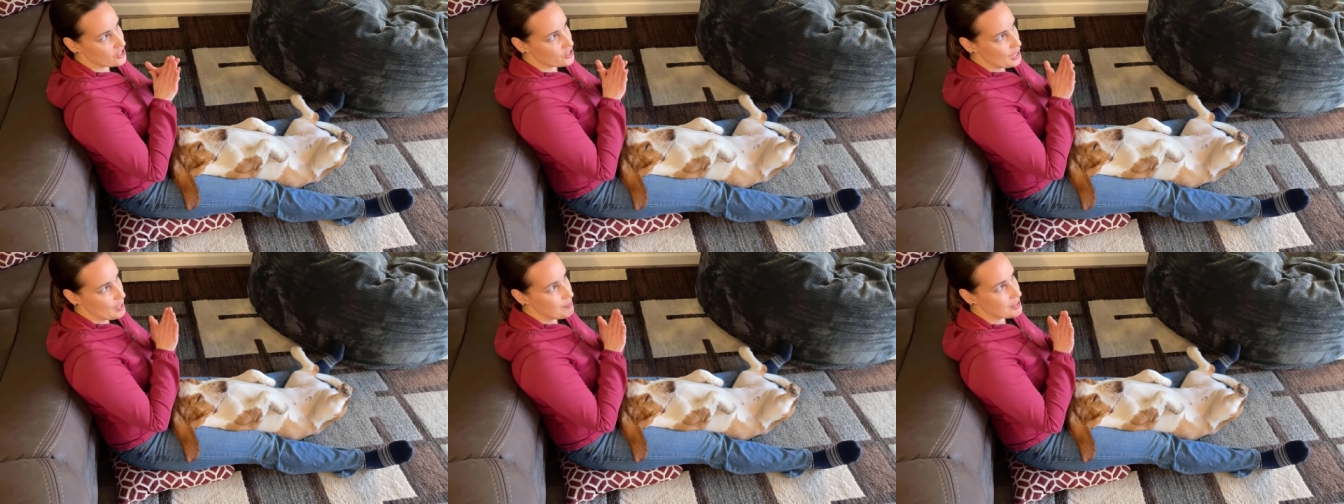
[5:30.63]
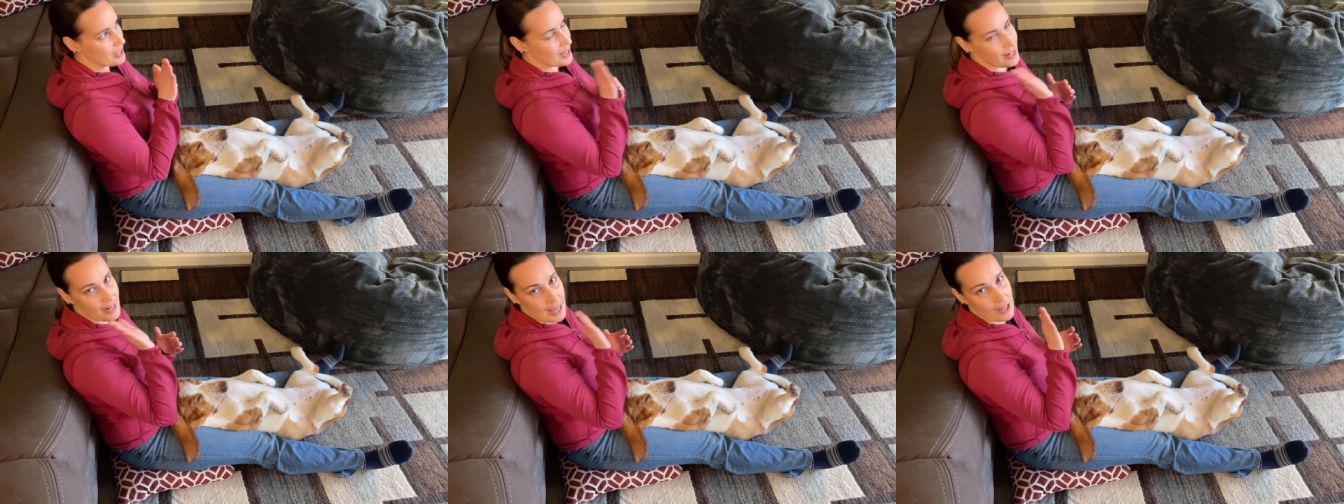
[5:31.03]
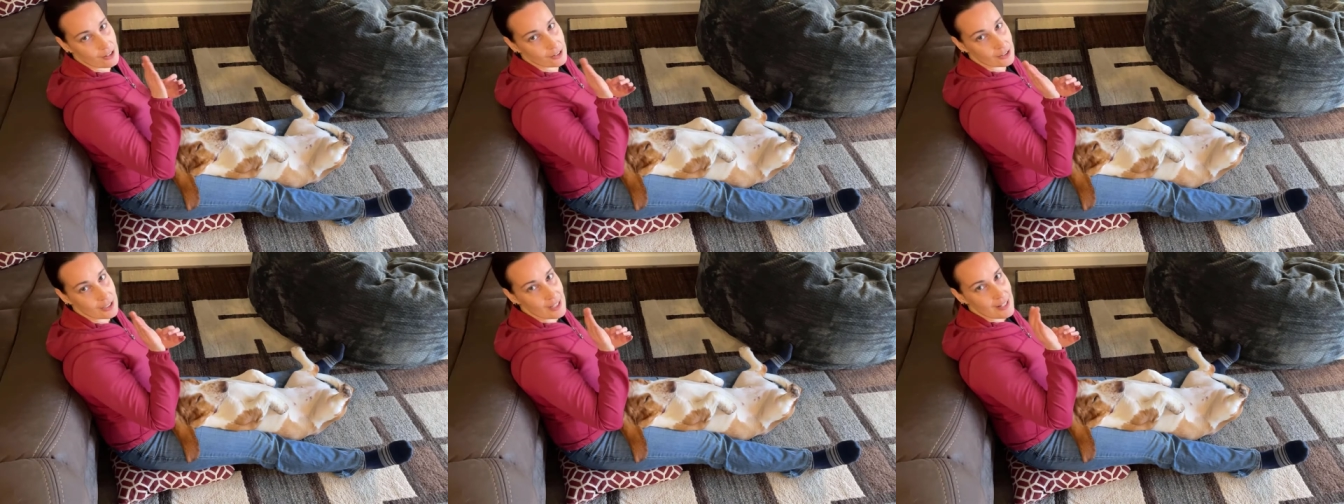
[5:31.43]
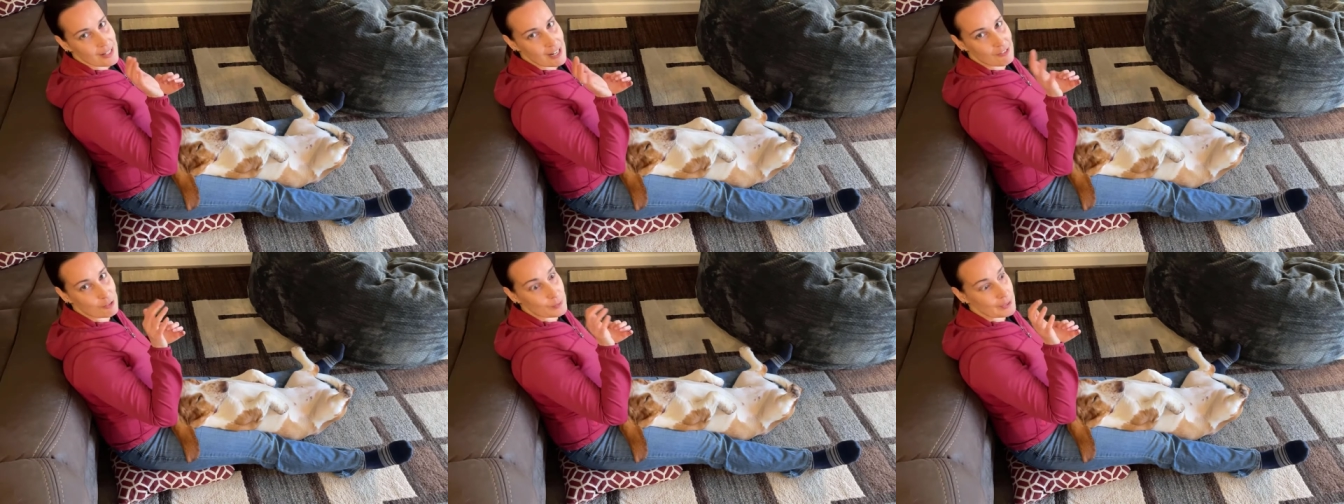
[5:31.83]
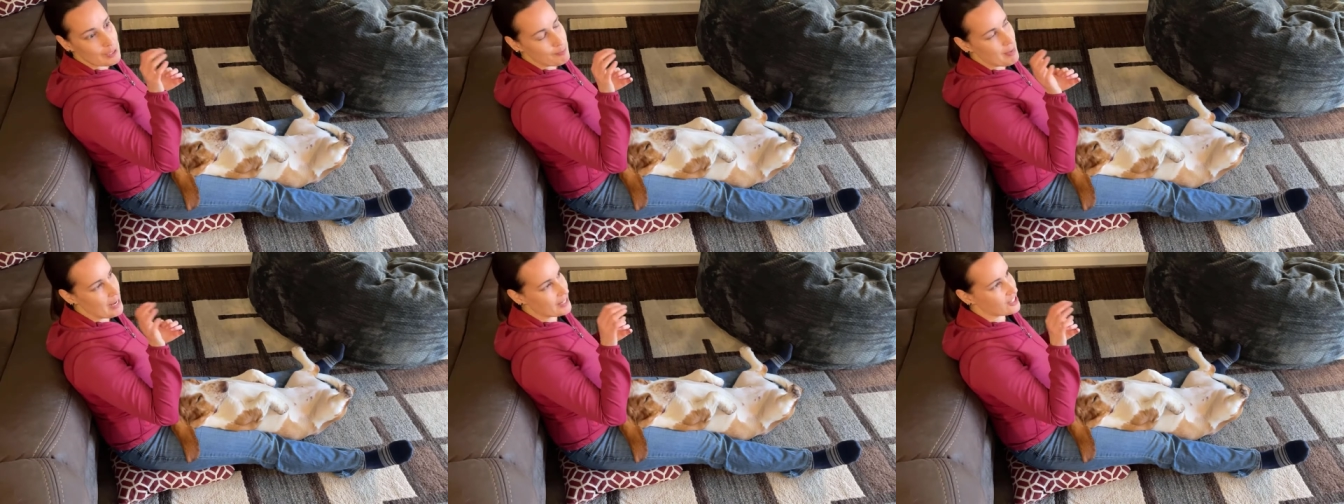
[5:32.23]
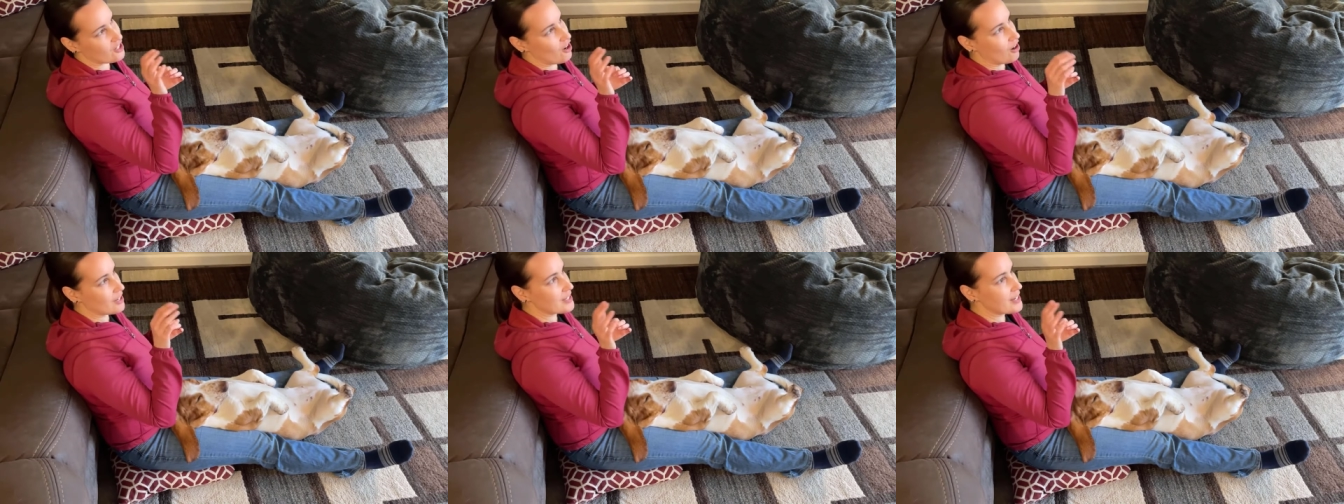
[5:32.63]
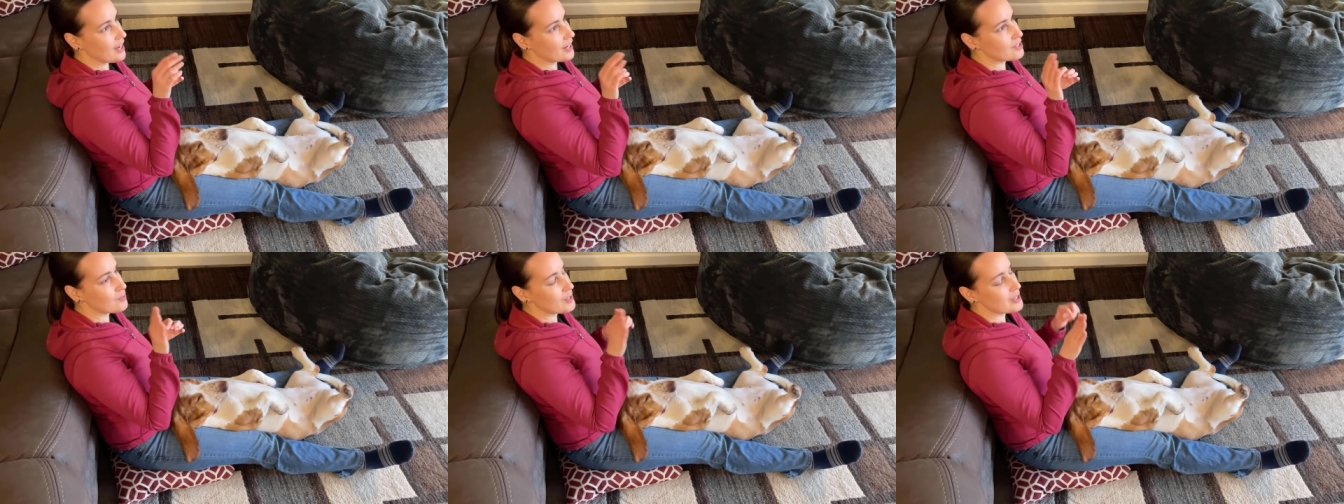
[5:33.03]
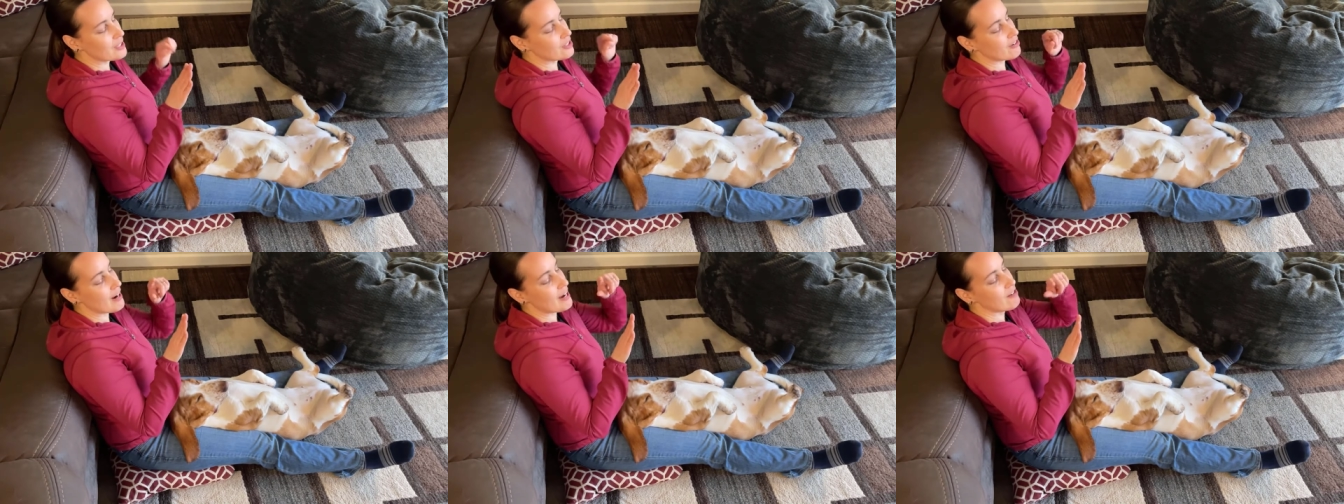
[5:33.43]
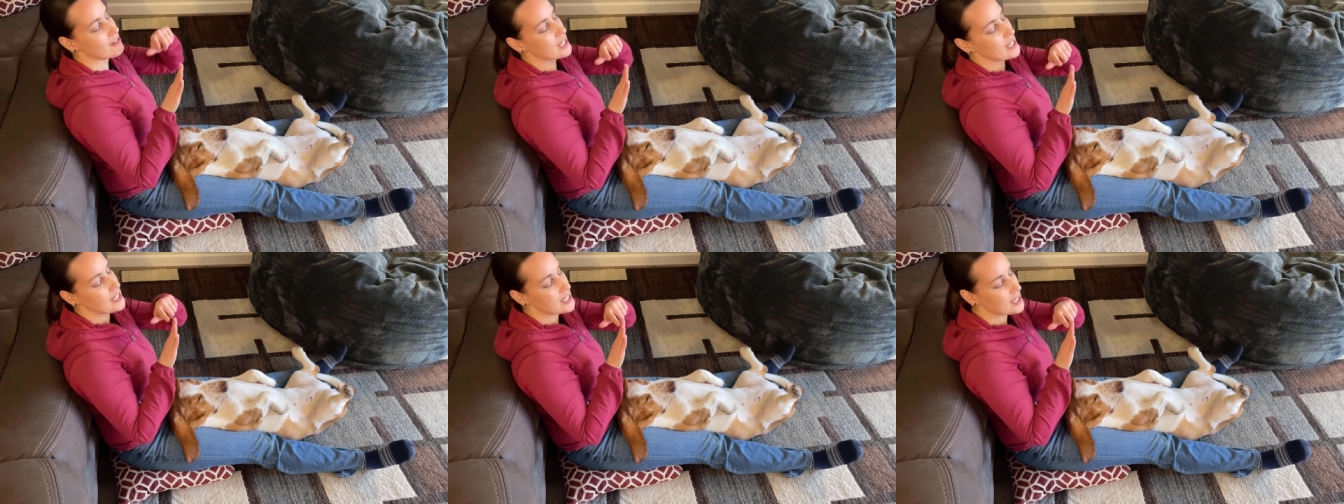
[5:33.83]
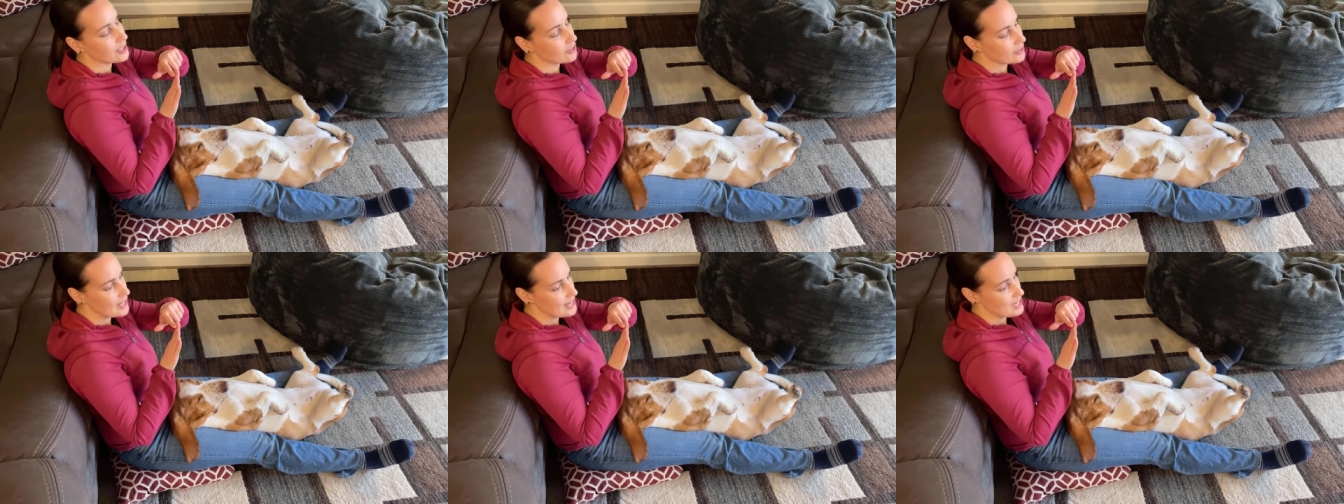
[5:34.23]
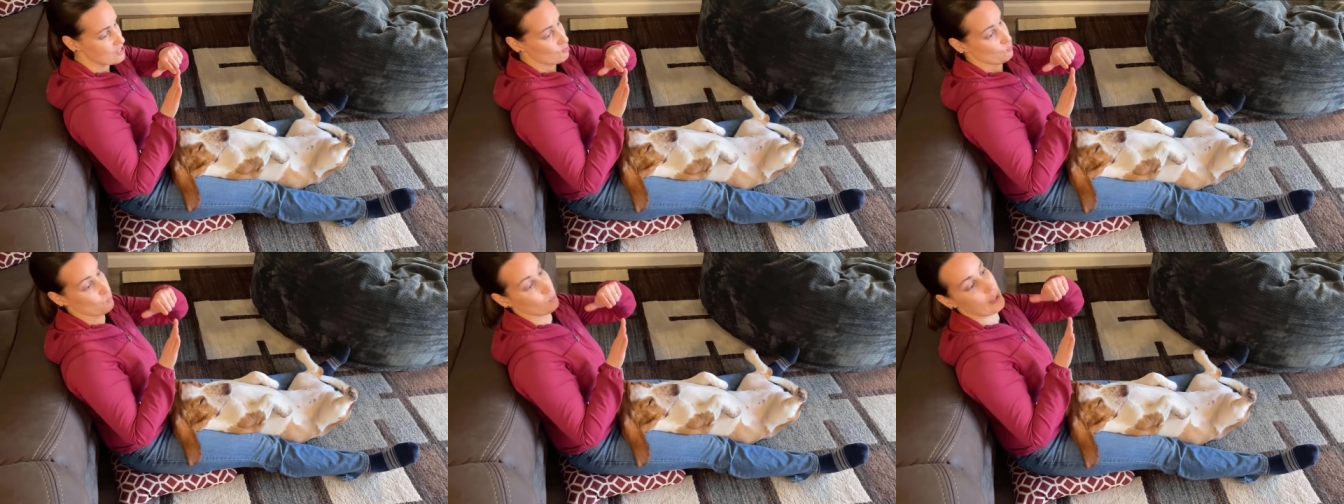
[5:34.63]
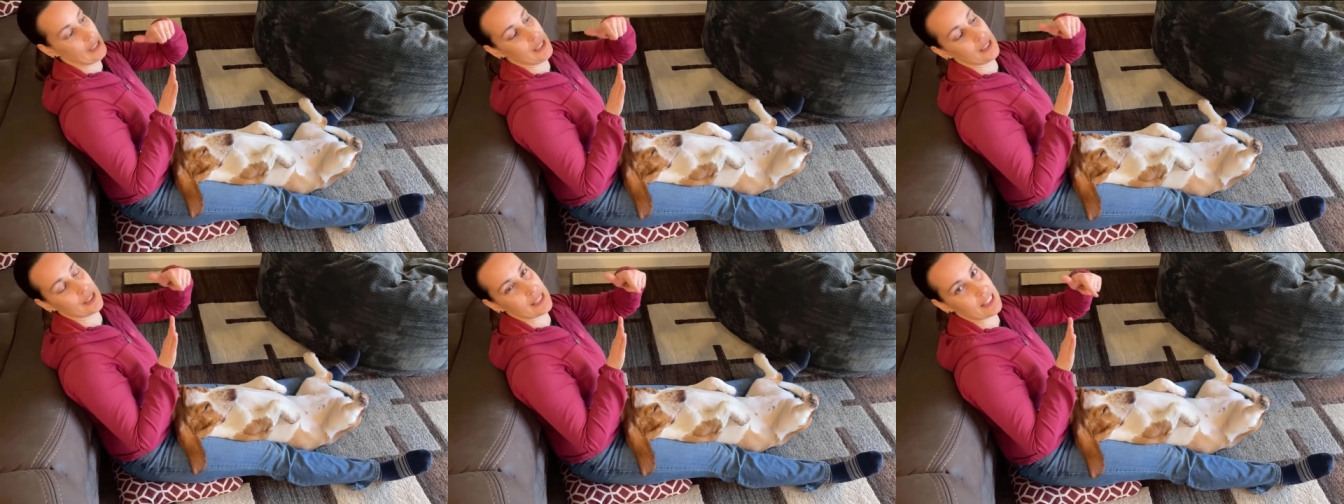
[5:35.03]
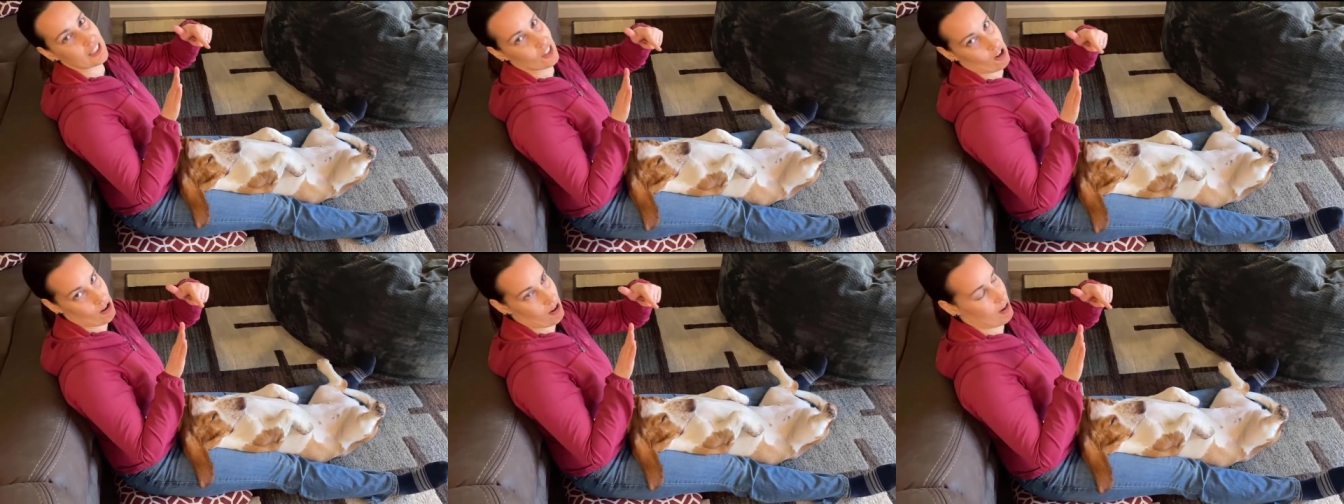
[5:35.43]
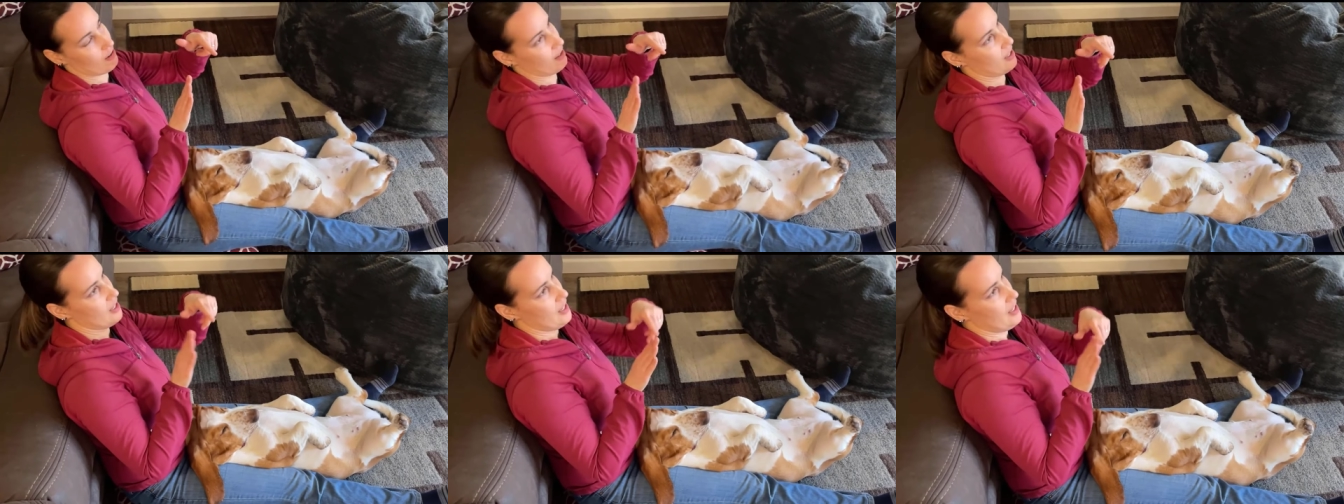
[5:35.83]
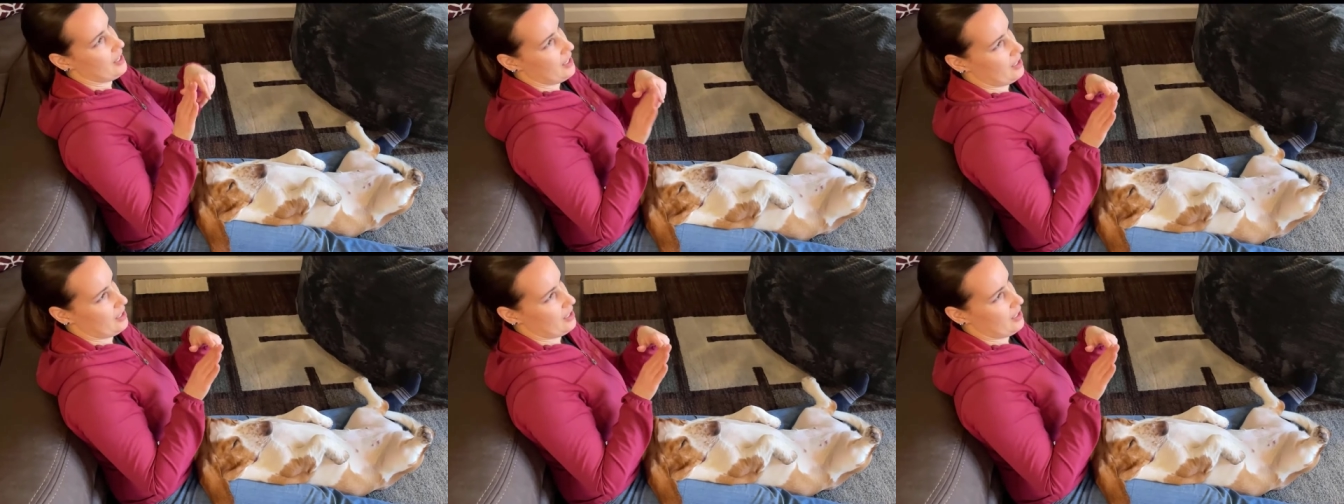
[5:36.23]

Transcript: shaped, that nail never really makes contact with the ground until they get really long.